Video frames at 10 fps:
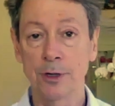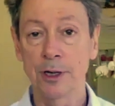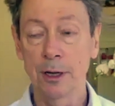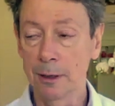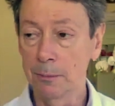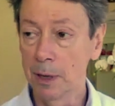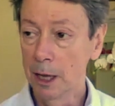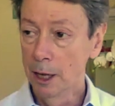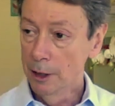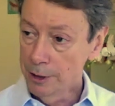over time
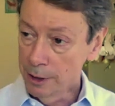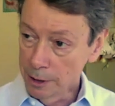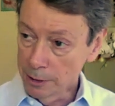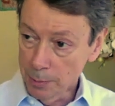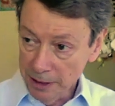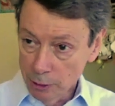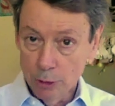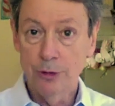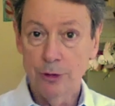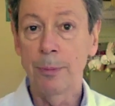to speak
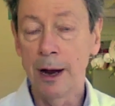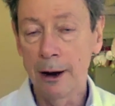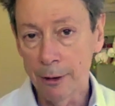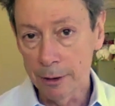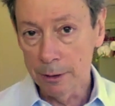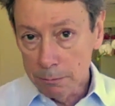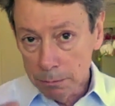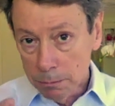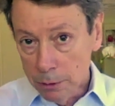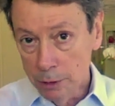truth to power,
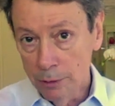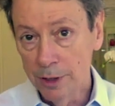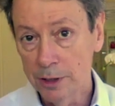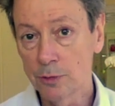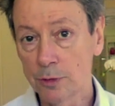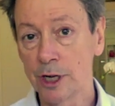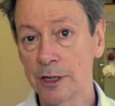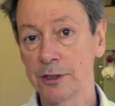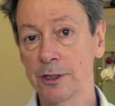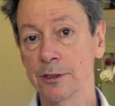do things for
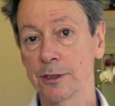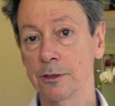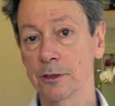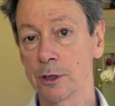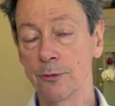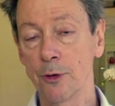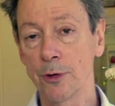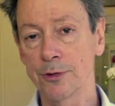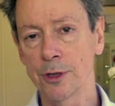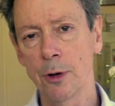justice, and so
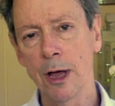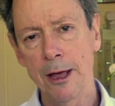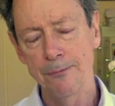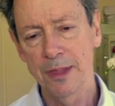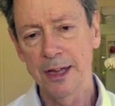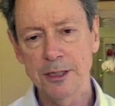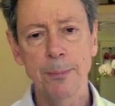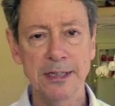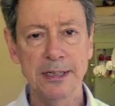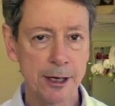forth. So
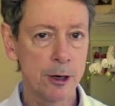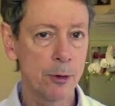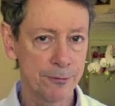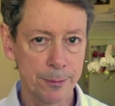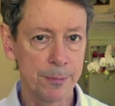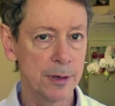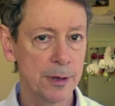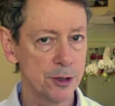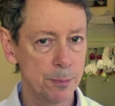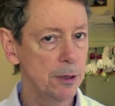that's a big takeaway for
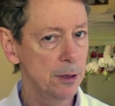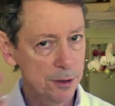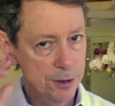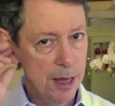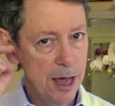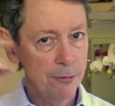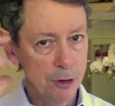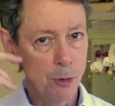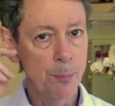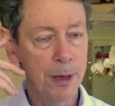me, is to
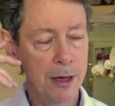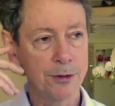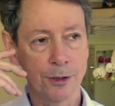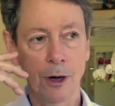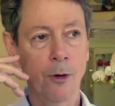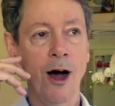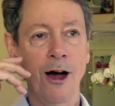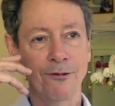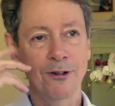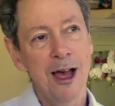have little bells go
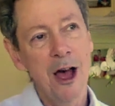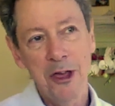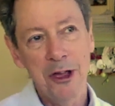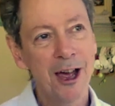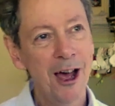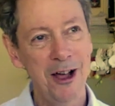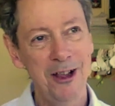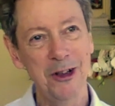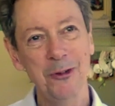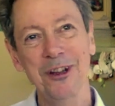off. I think
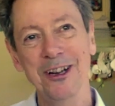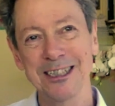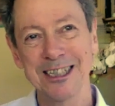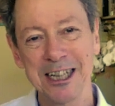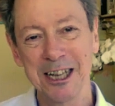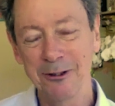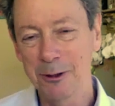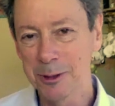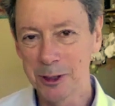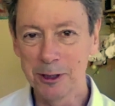a little bit of the saying
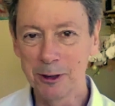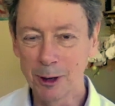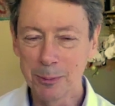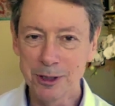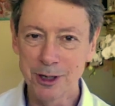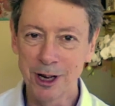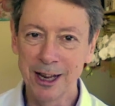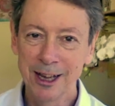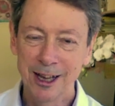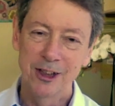from Tsoknyi
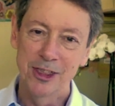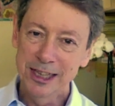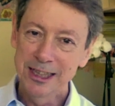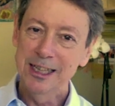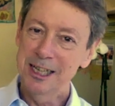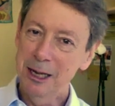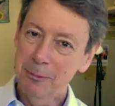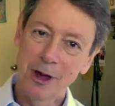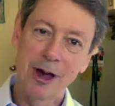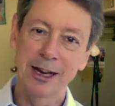Rinpoche, think the
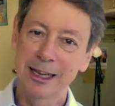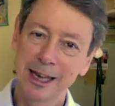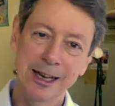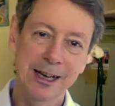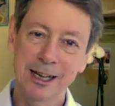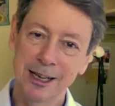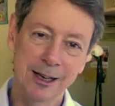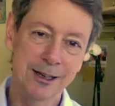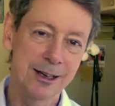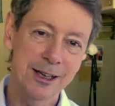same thought again and
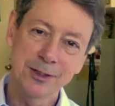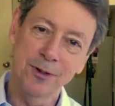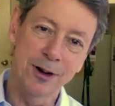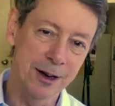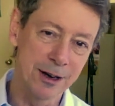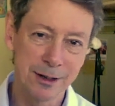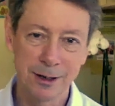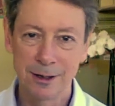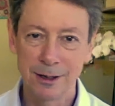again, that's fine,